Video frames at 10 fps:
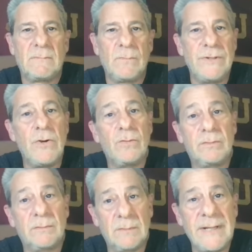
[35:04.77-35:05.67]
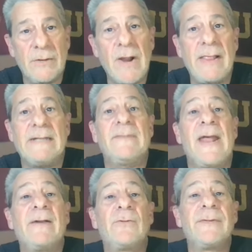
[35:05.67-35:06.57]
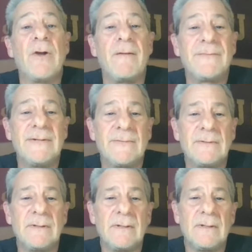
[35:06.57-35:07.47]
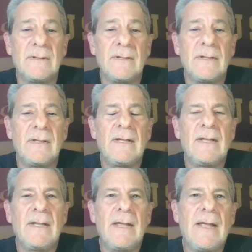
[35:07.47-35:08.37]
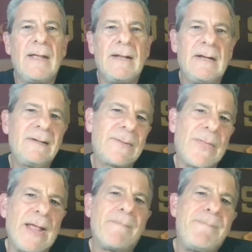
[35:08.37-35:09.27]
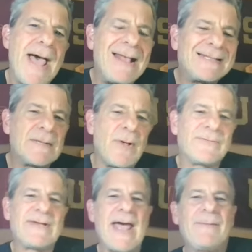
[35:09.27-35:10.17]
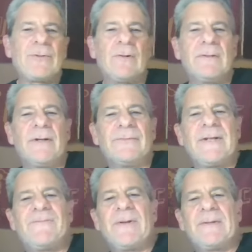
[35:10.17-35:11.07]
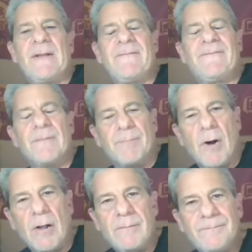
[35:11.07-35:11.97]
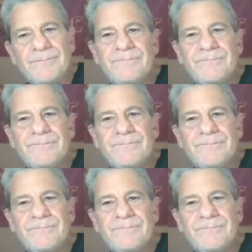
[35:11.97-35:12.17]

We know Lincoln Riley did that during the offseason. Here's the thing. Basketball staffs are a little different than football.